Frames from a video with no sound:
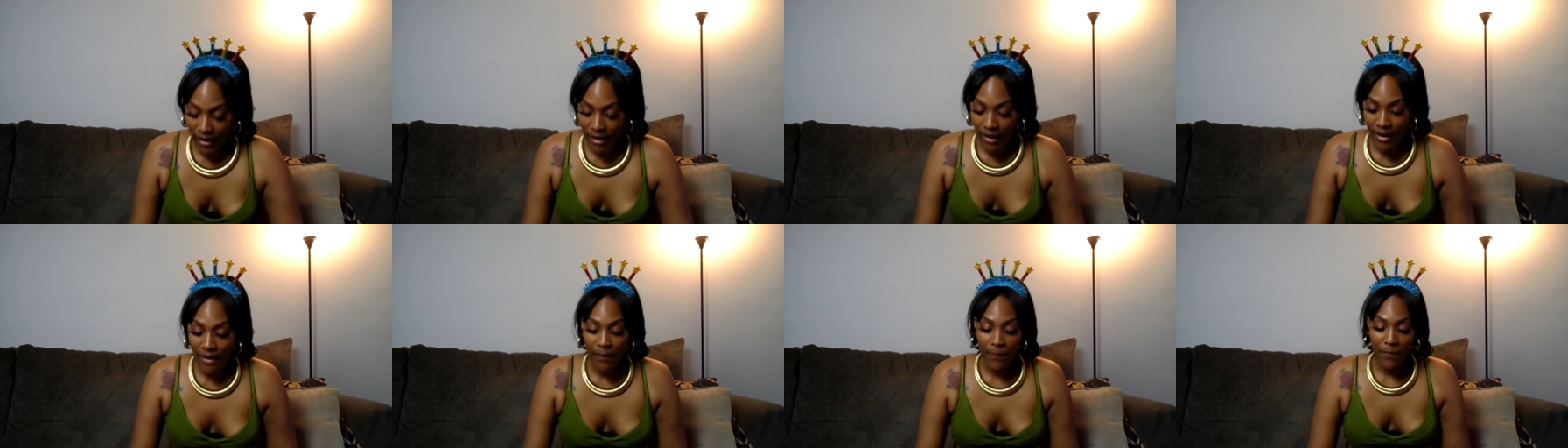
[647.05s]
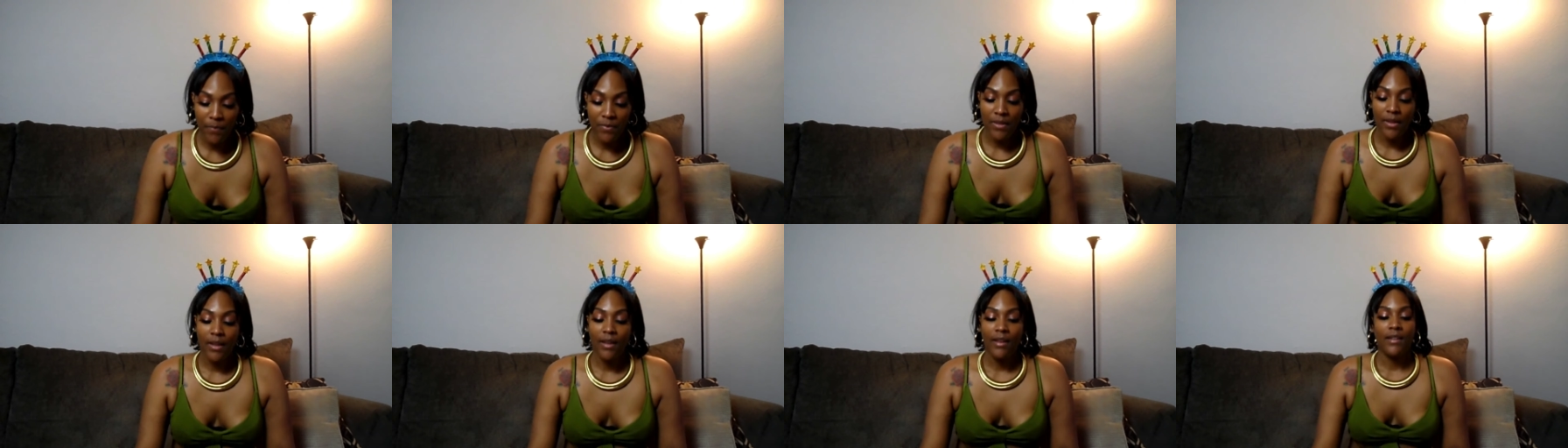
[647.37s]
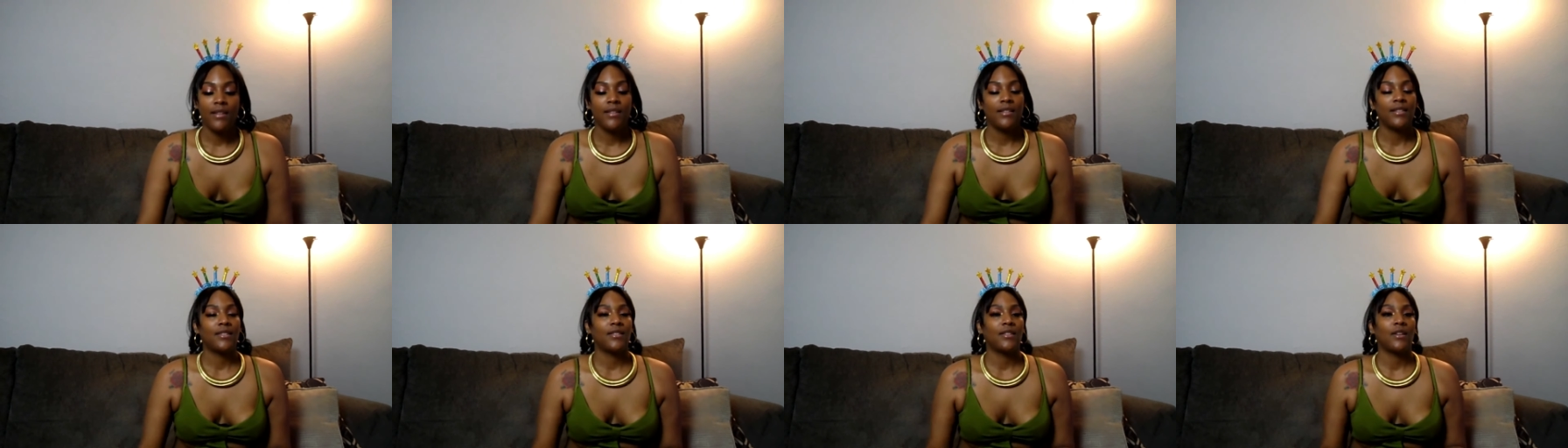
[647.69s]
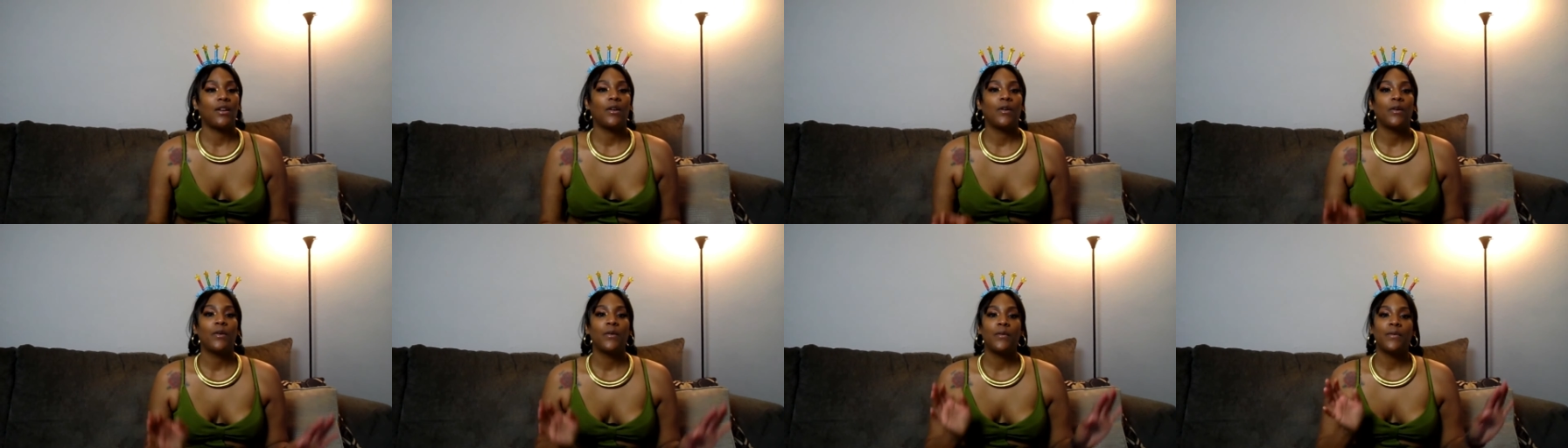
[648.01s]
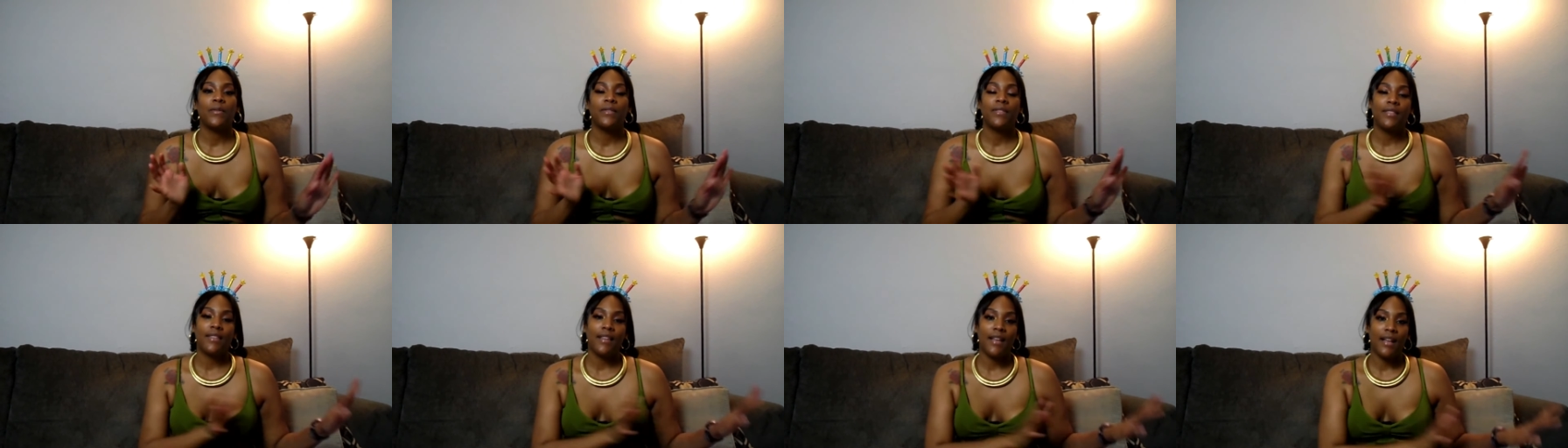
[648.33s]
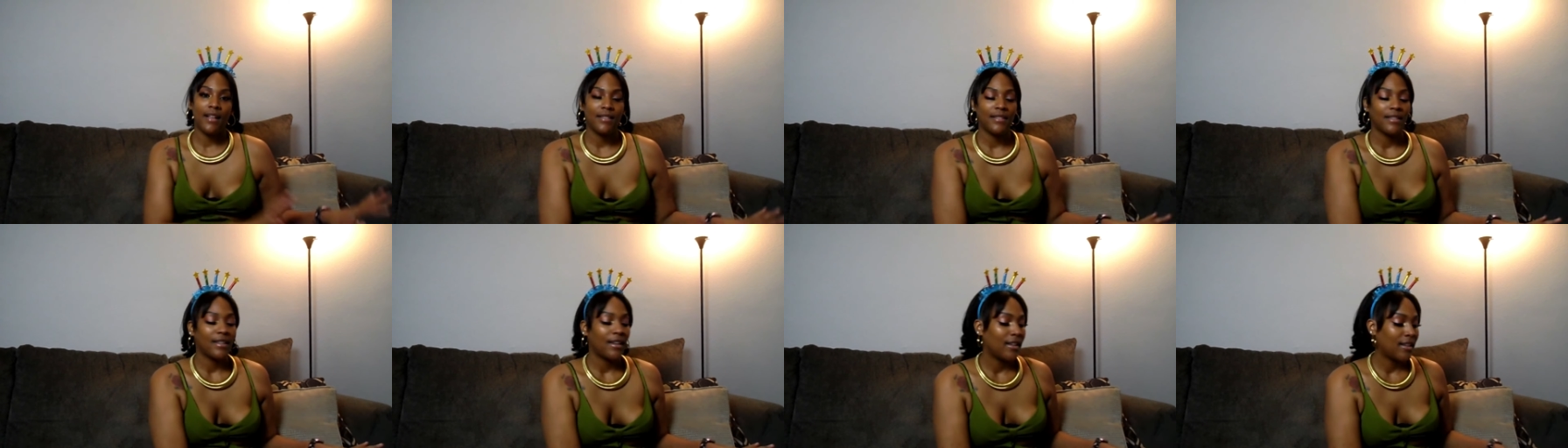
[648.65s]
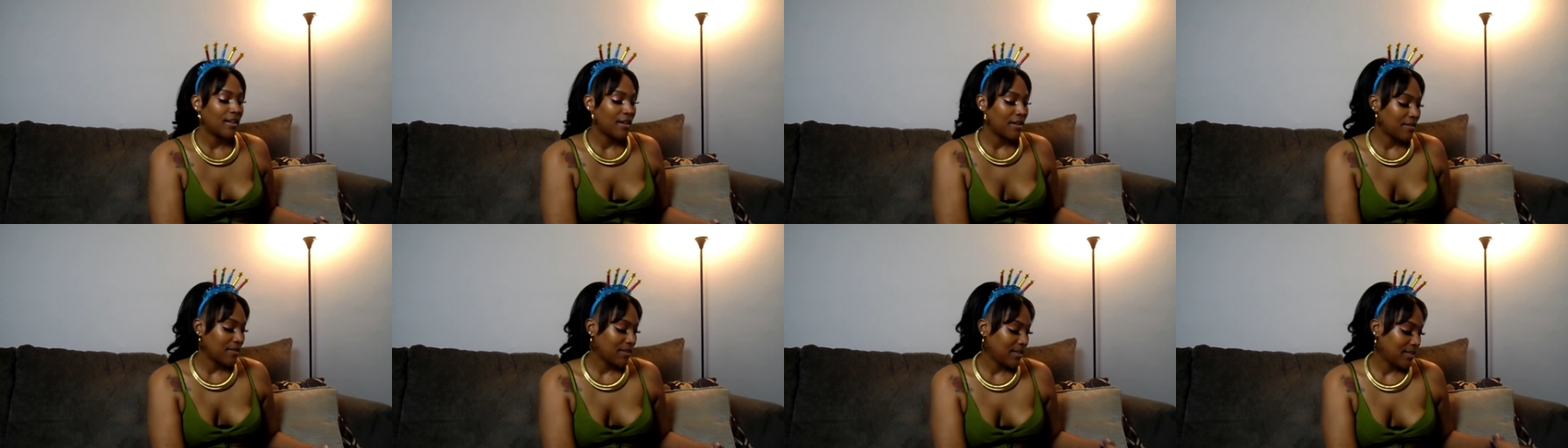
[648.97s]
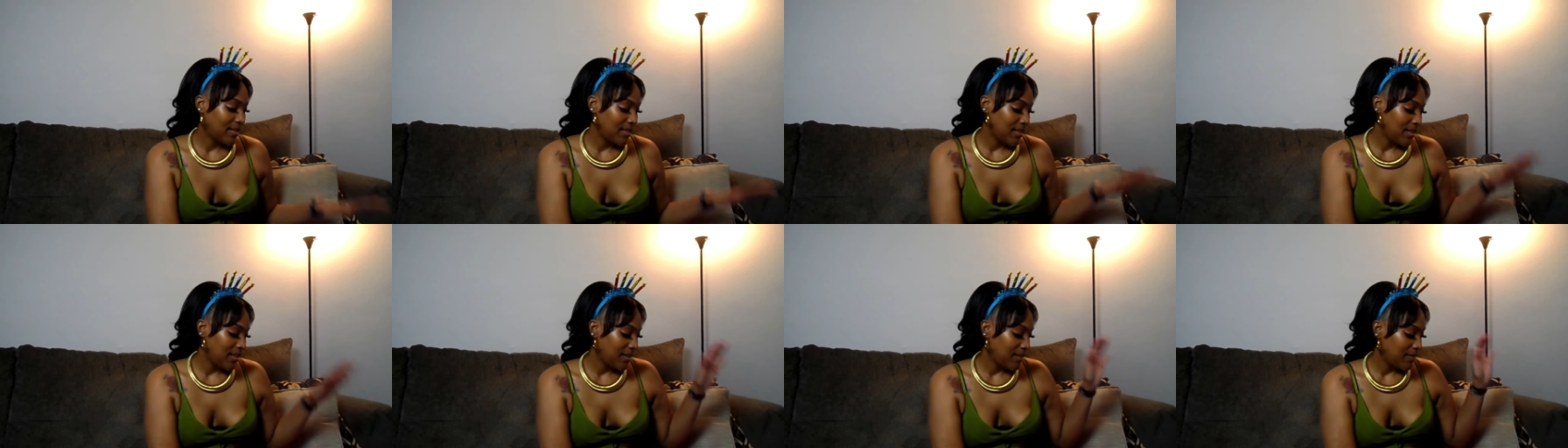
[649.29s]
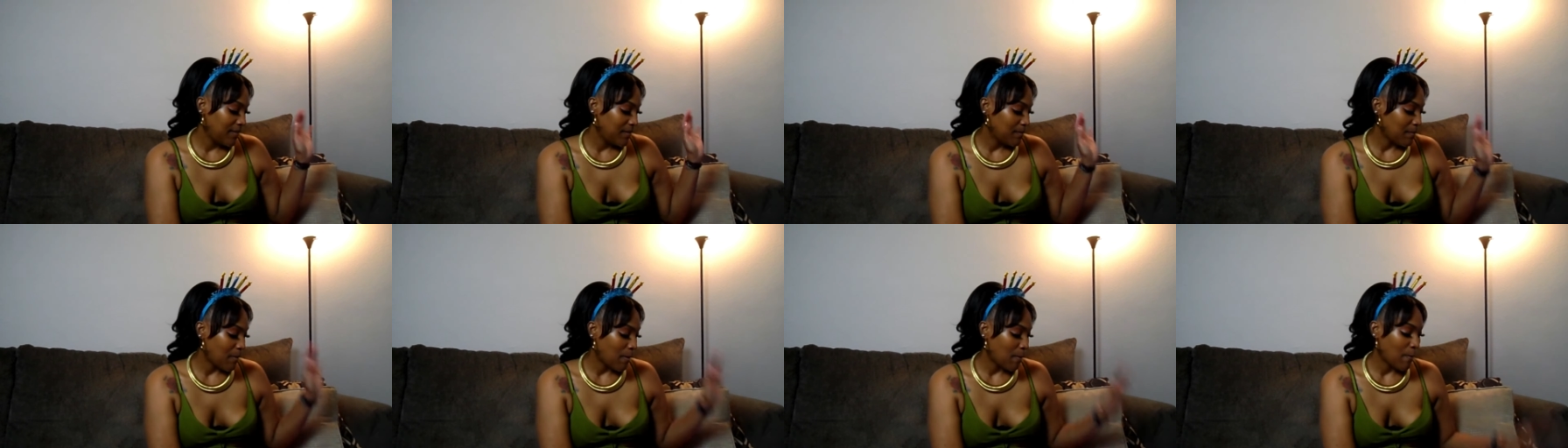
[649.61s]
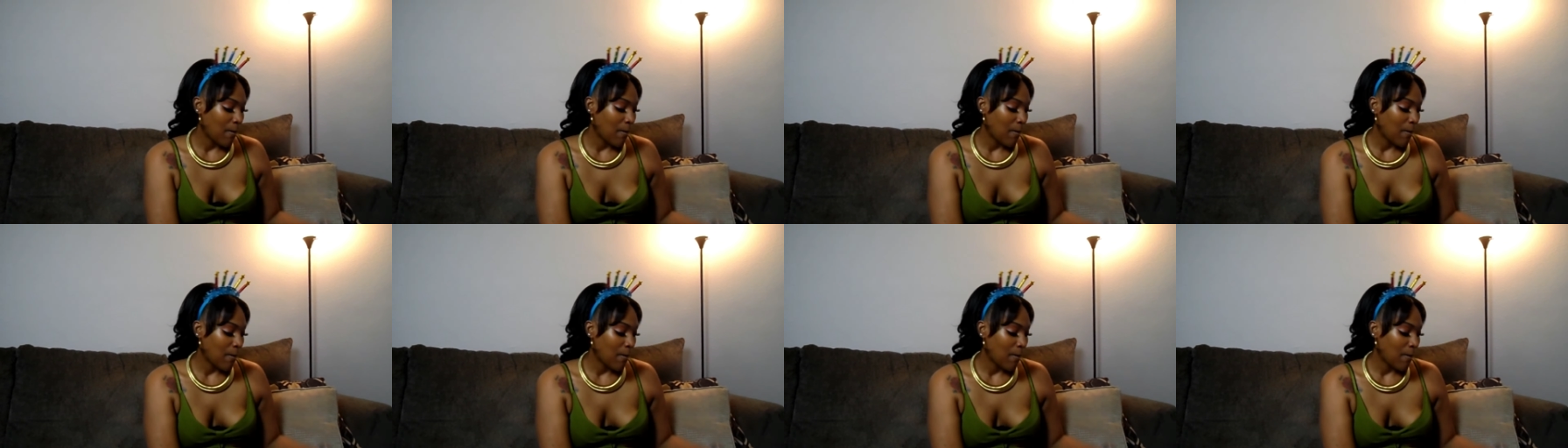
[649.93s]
Okay, so that's all I received.